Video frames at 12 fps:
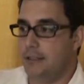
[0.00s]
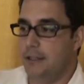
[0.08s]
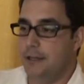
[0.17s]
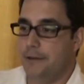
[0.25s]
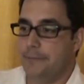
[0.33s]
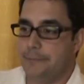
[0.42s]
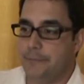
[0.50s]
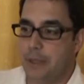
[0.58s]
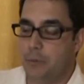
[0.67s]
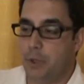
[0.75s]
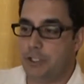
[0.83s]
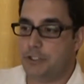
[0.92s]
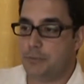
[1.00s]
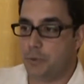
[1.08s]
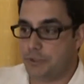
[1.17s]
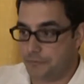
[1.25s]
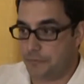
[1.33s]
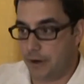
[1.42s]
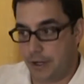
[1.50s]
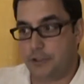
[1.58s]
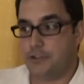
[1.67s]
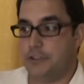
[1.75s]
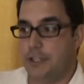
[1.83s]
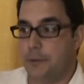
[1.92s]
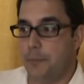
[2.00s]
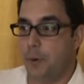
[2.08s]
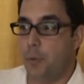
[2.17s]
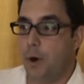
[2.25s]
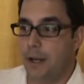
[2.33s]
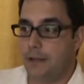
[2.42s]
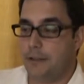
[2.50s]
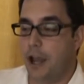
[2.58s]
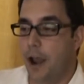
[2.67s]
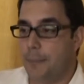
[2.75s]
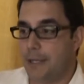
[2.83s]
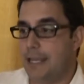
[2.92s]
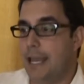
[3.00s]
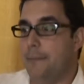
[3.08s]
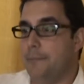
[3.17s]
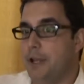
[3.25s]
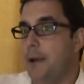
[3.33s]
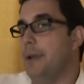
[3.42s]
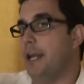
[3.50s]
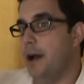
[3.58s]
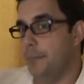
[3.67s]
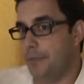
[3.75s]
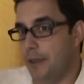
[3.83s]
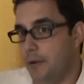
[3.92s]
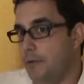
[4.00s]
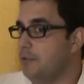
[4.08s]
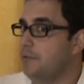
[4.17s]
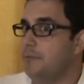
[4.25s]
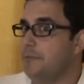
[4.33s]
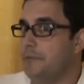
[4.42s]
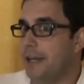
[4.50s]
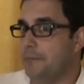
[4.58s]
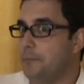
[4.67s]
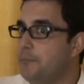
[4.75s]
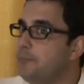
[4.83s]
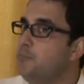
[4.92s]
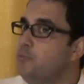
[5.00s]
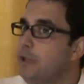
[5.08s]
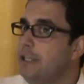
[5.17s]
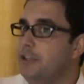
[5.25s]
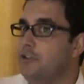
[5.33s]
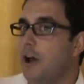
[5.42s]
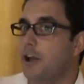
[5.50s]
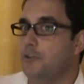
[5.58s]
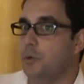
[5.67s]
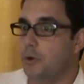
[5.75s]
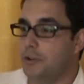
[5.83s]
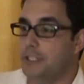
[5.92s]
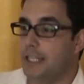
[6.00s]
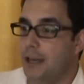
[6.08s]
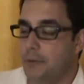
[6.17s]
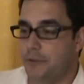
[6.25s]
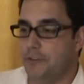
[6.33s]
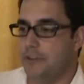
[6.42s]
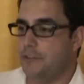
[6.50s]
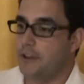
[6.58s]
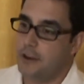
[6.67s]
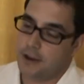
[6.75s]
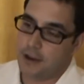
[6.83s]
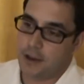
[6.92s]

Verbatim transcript: um, which was very interesting. But one topic kept coming up that I was like really drawn towards, and that was this